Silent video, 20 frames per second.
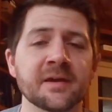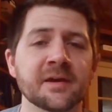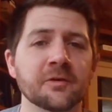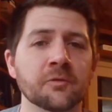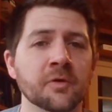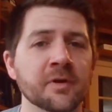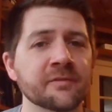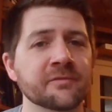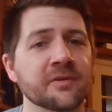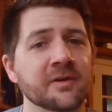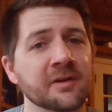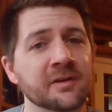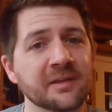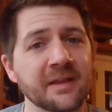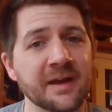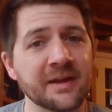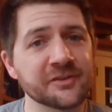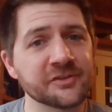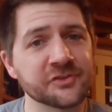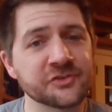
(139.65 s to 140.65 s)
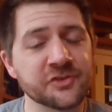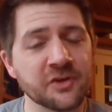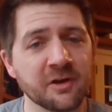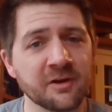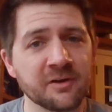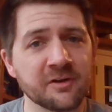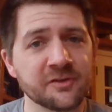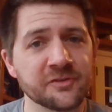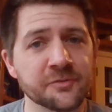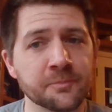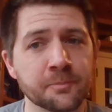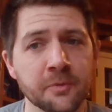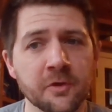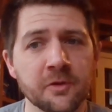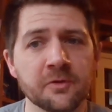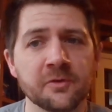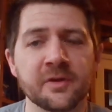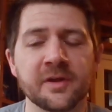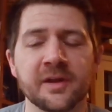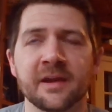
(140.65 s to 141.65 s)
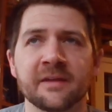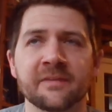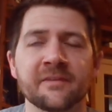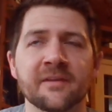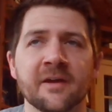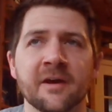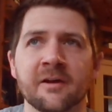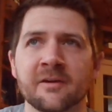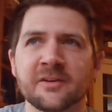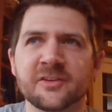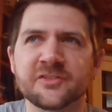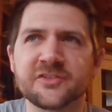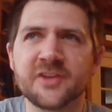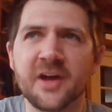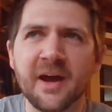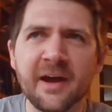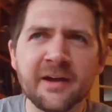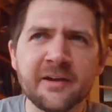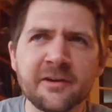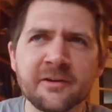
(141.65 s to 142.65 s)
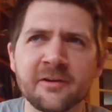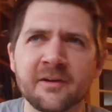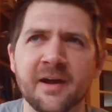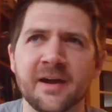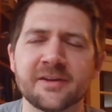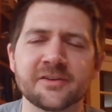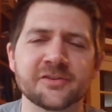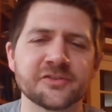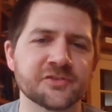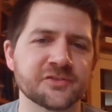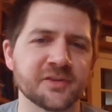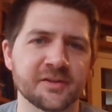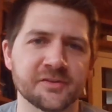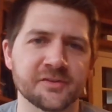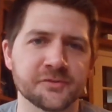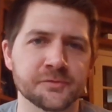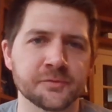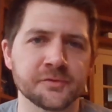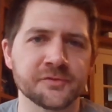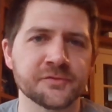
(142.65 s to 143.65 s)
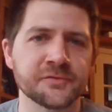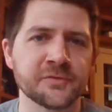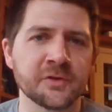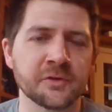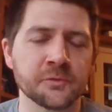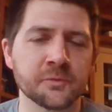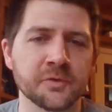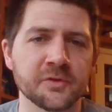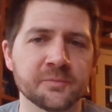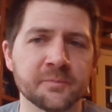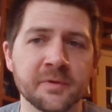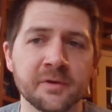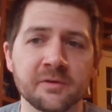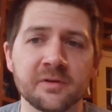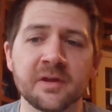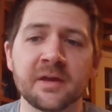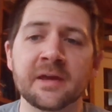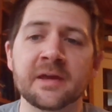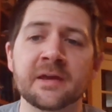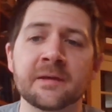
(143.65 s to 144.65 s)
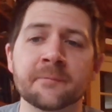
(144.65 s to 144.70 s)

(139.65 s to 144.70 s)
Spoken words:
one of our glass jars broke and our entire ice chest was filled with milk.